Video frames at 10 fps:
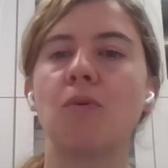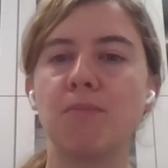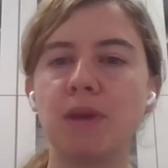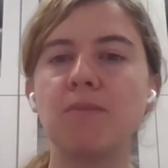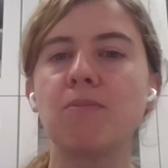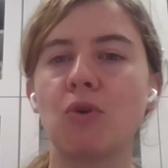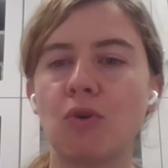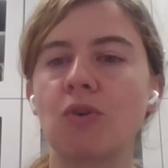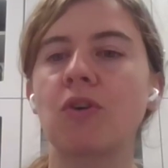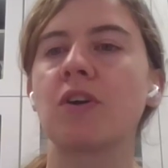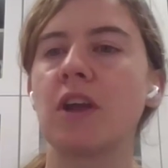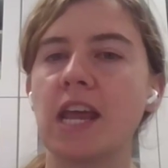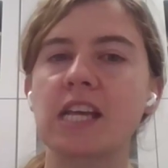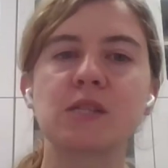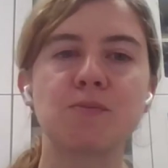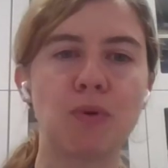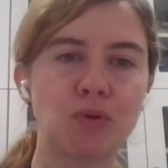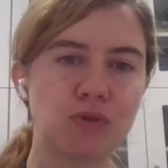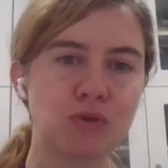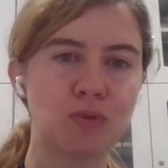be more
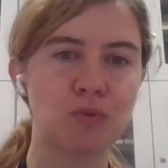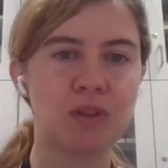exposed to